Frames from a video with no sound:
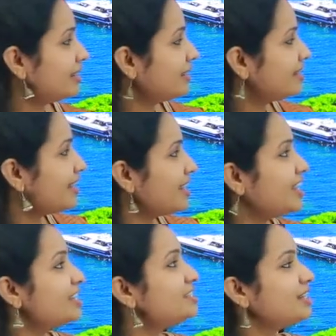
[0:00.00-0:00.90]
They are
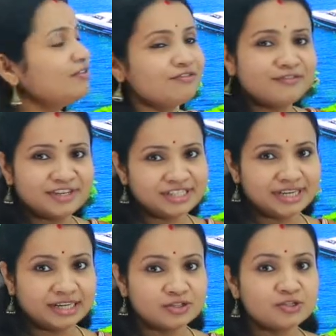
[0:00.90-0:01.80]
engaged in
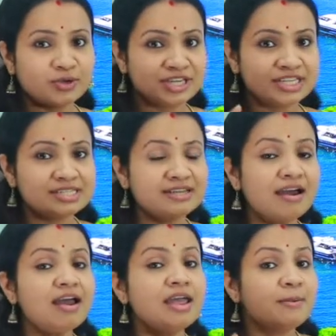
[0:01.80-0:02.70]
fishing. So it is
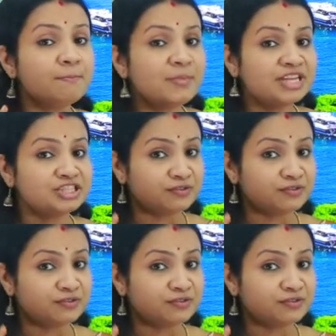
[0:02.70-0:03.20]
a major,